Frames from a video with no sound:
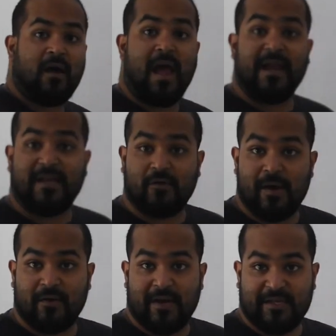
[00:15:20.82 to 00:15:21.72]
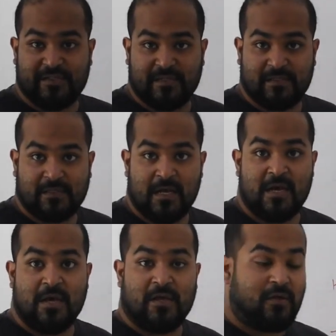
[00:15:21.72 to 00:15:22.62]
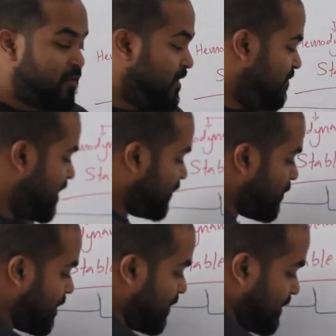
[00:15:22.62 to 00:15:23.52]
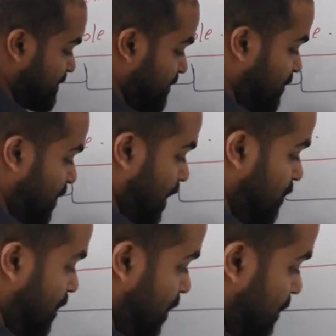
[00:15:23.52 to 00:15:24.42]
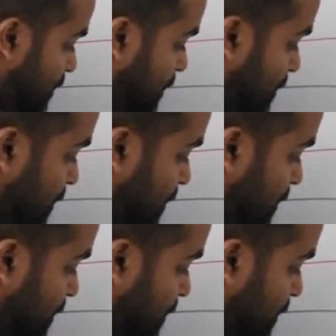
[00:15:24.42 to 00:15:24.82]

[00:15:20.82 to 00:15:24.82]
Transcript: anticoagulation. You give anticoagulation for how long?